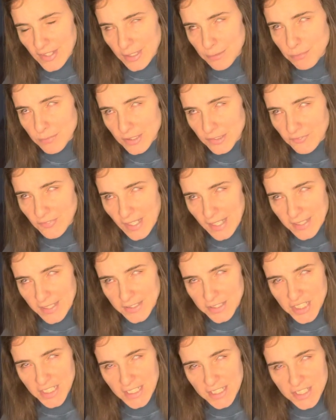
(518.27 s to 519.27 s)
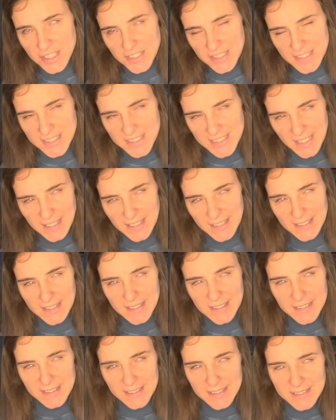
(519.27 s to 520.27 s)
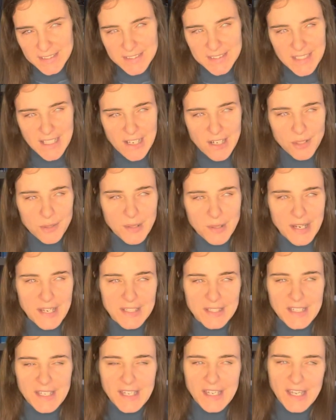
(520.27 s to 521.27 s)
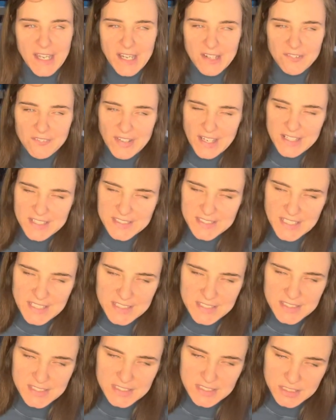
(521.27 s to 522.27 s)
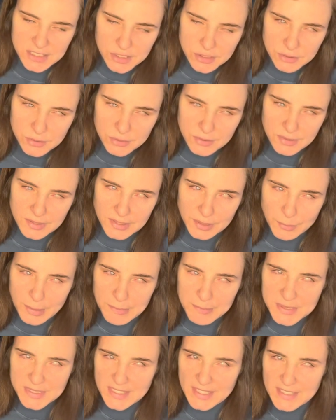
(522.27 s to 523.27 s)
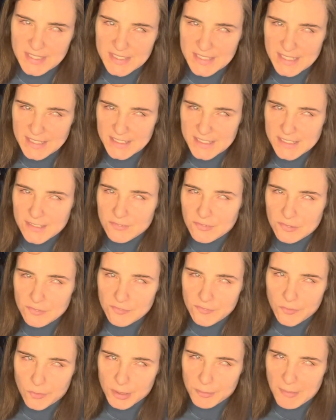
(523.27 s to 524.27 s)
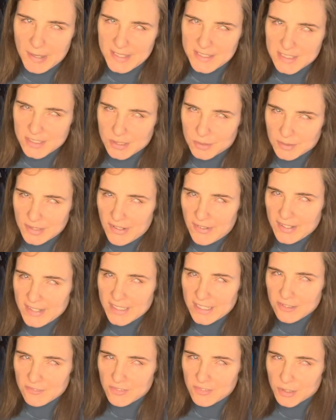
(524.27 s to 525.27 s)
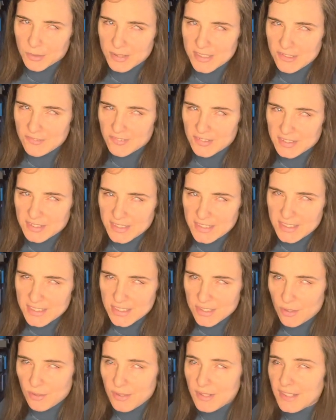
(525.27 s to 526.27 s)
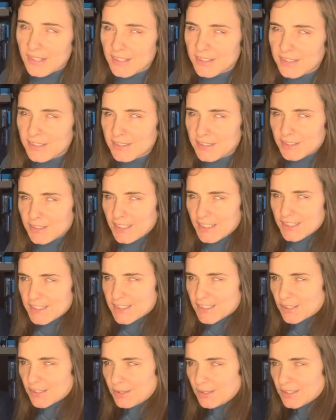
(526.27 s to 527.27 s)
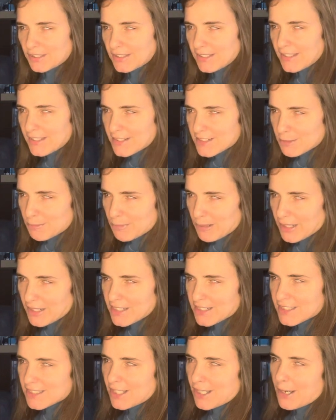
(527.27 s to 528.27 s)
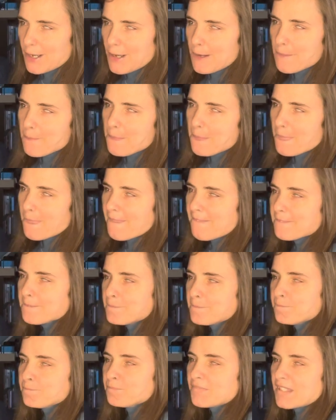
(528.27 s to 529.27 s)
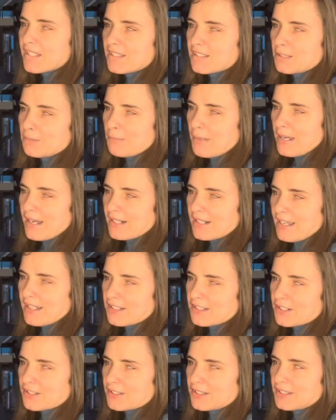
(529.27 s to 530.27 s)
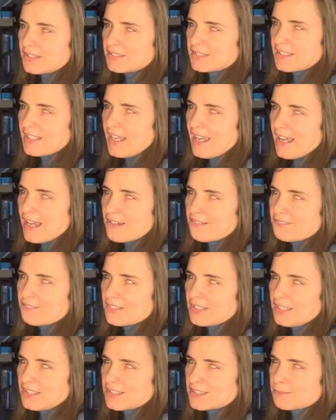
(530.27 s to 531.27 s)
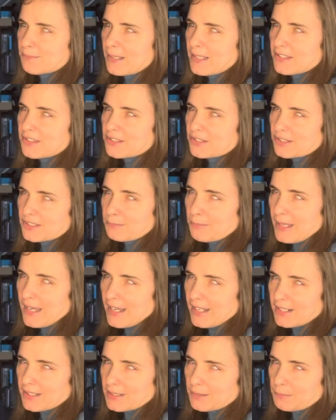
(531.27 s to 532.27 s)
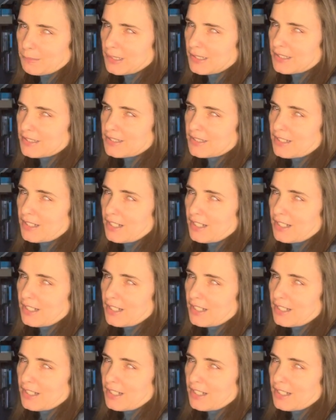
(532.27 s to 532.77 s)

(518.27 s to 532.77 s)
if I change the setting, now I have access to the website in a different format, so now I can view it differently. So it's still a learning experience. The Mac I currently have is my third Mac, but